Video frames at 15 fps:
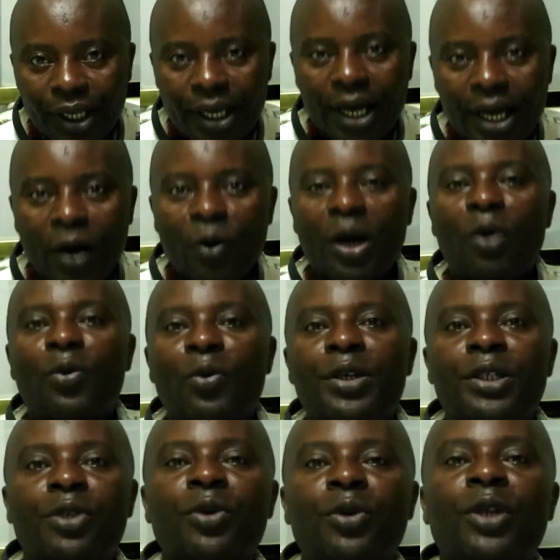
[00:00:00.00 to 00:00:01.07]
How I wish
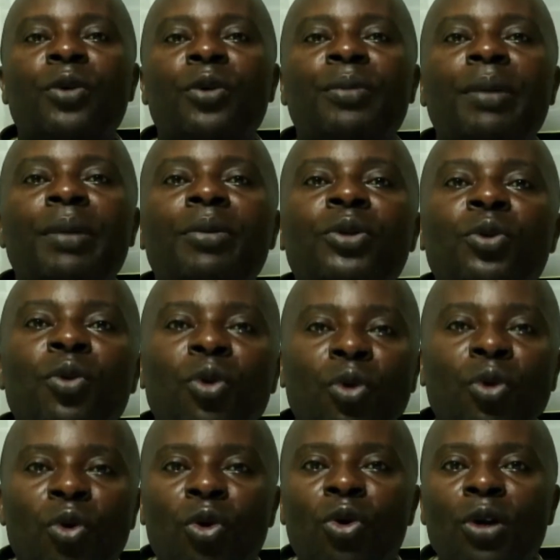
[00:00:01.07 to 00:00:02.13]
students will be able to
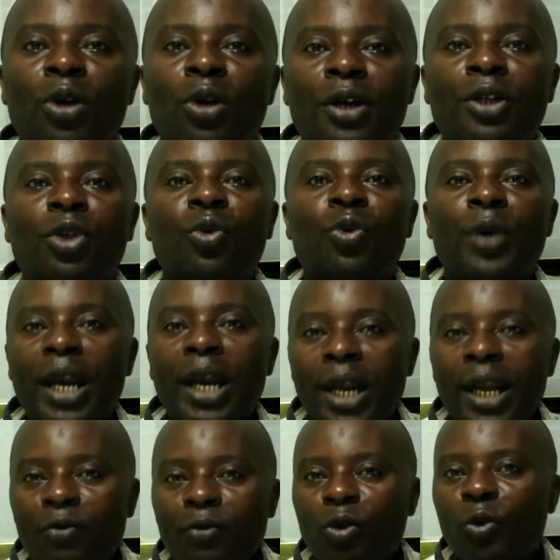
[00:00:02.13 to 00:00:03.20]
grow to a
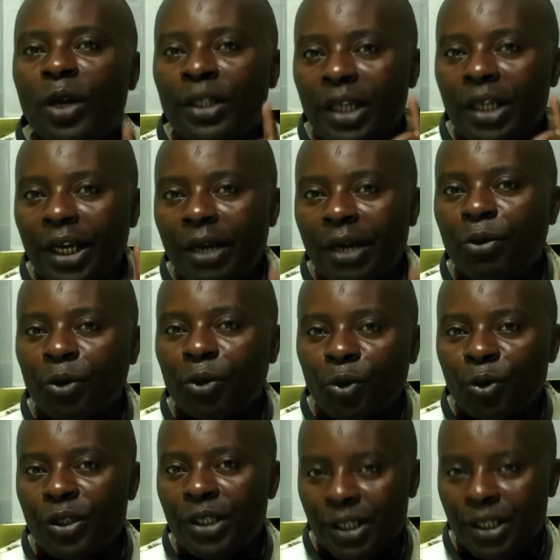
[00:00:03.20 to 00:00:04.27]
level where they're able to
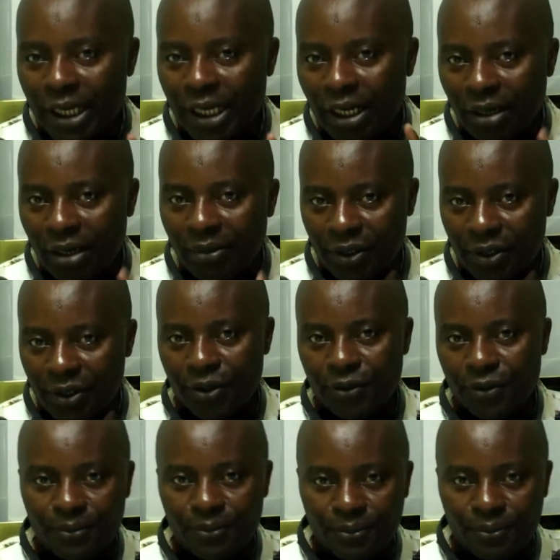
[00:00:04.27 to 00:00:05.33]
use this LMS.